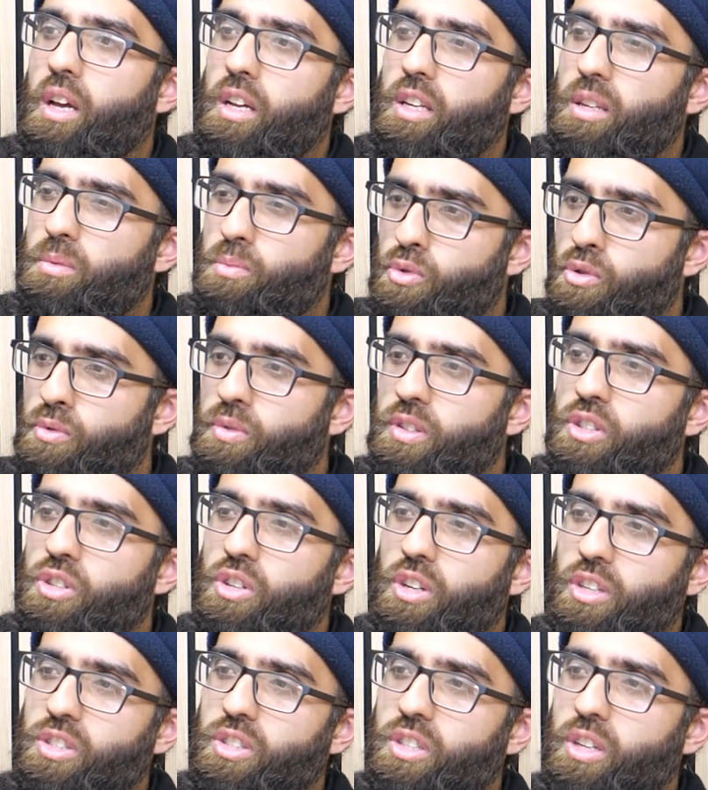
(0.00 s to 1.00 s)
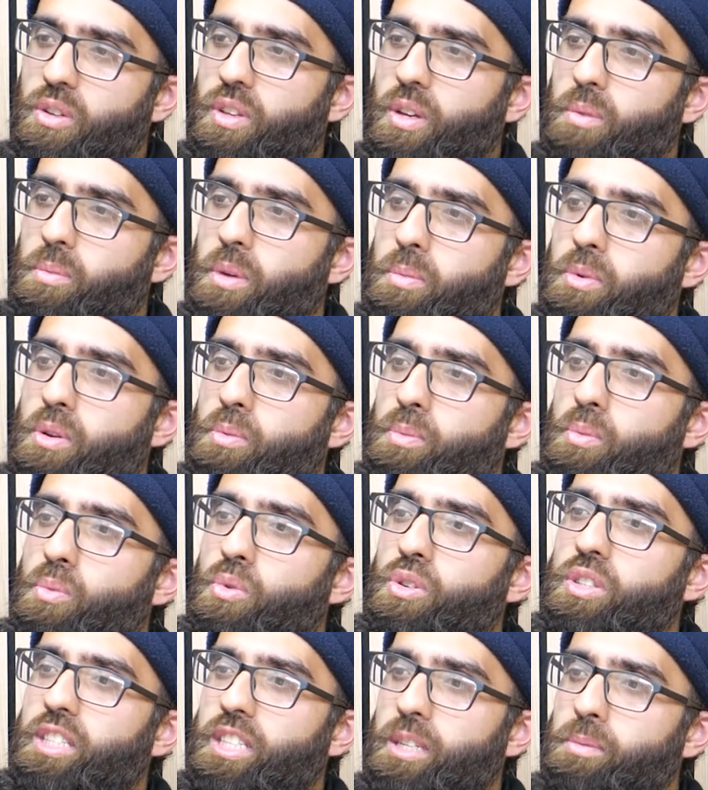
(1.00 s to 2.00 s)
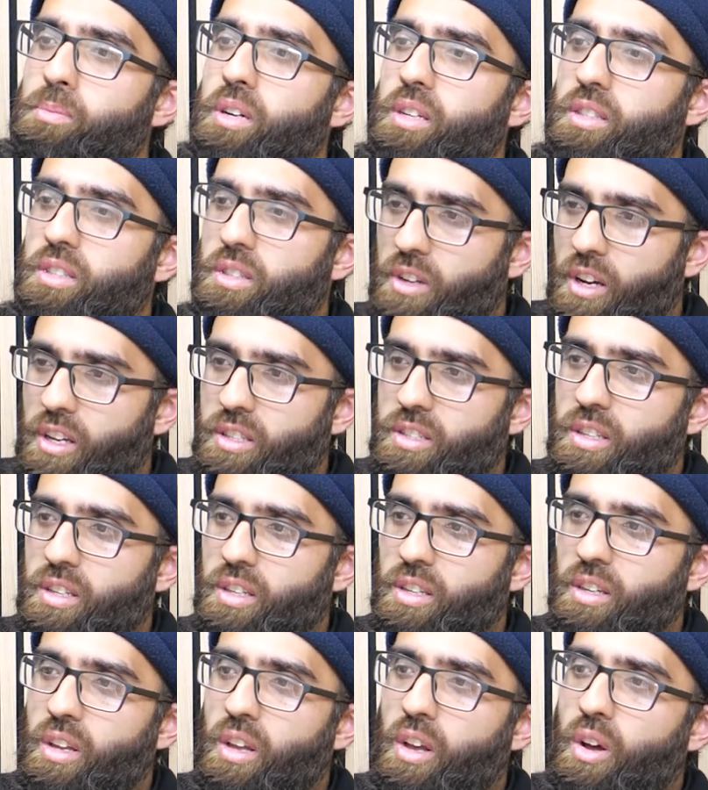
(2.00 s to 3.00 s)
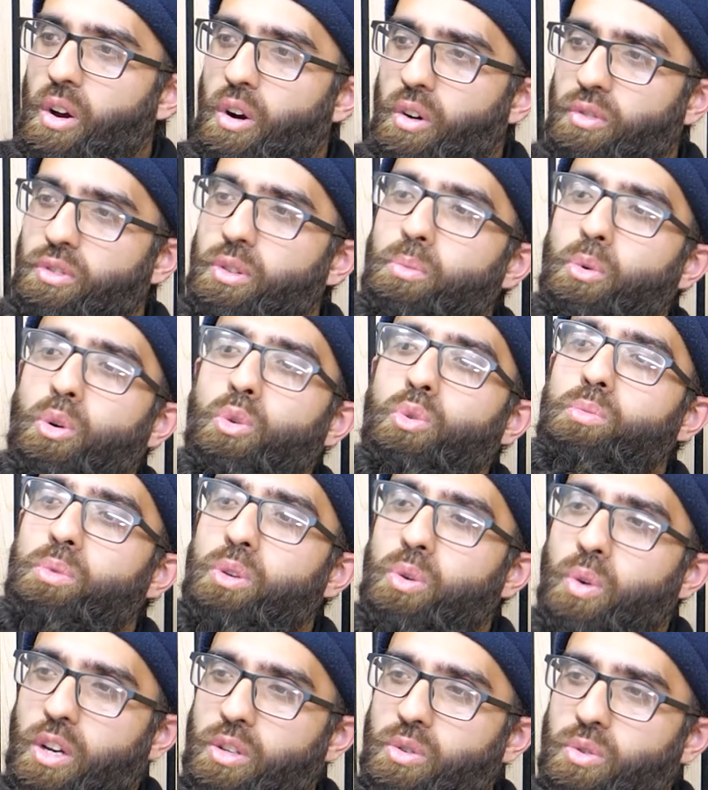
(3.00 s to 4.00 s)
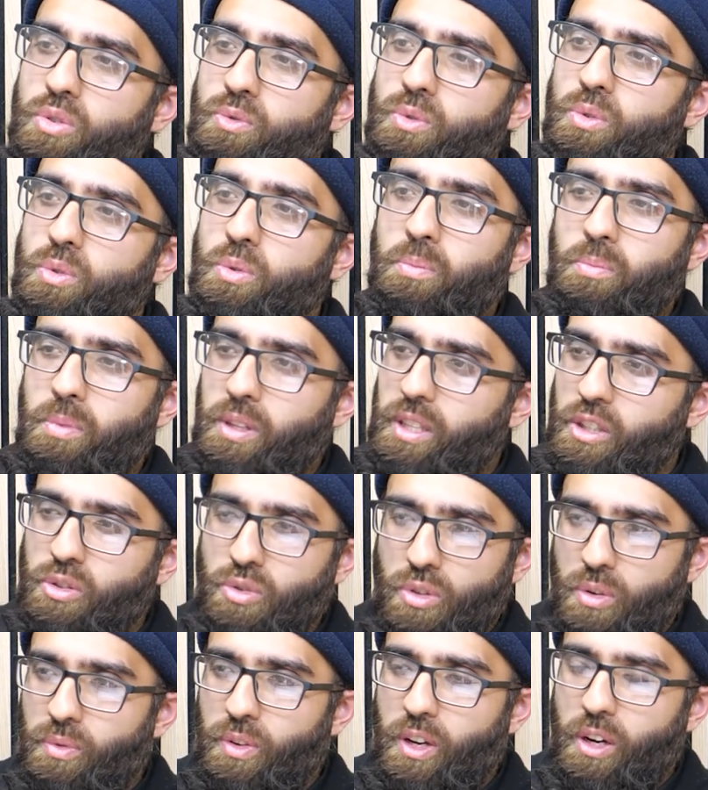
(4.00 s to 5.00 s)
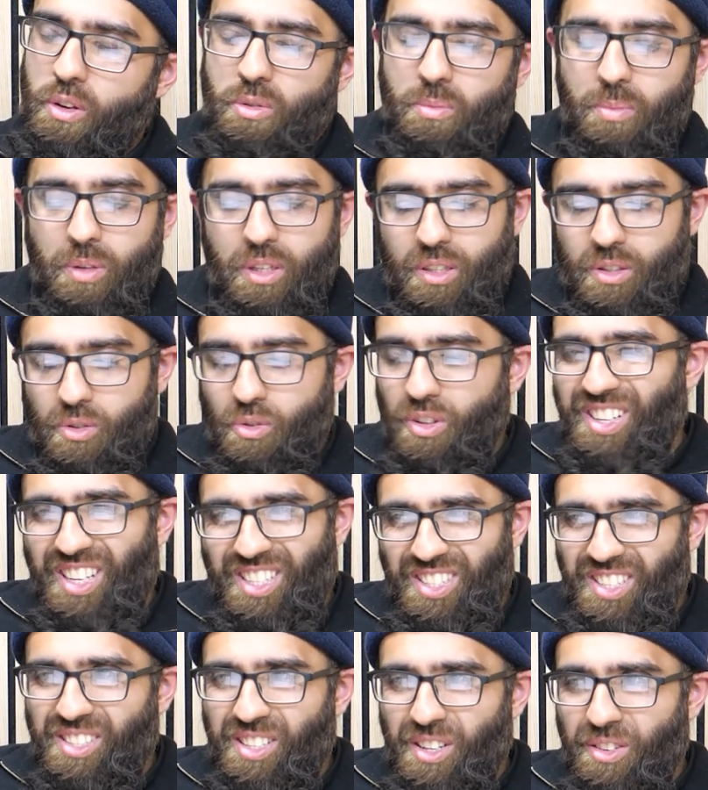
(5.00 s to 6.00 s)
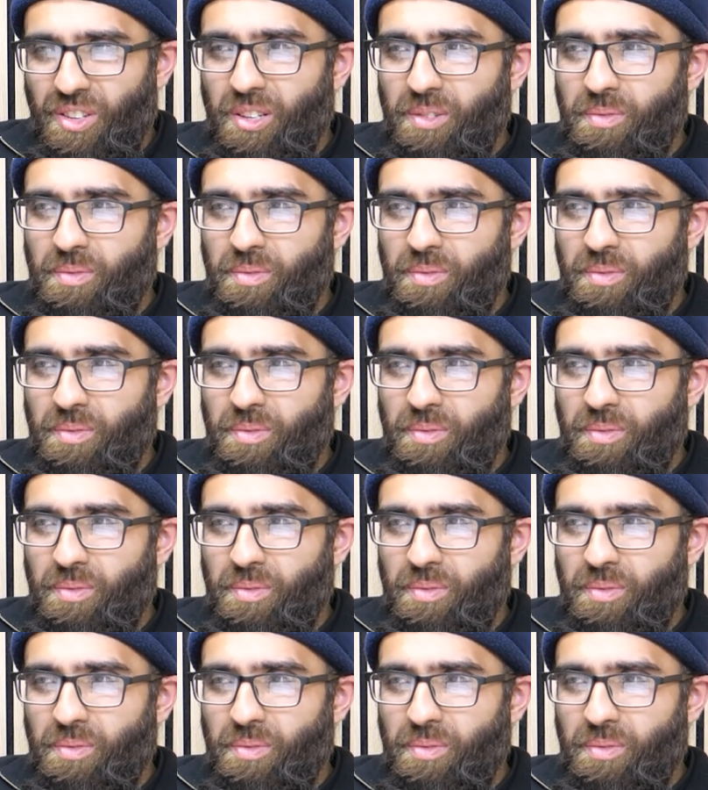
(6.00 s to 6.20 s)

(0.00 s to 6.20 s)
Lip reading: and improving the introduction, I think maybe a bit more deeper dirasa of the book would be quite useful. But that's not found, but it's not necessary.